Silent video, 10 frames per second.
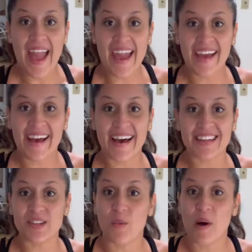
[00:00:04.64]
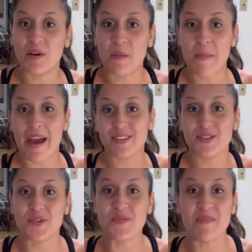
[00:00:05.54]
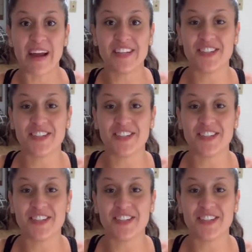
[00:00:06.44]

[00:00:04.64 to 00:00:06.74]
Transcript: Hey guys, and welcome back to my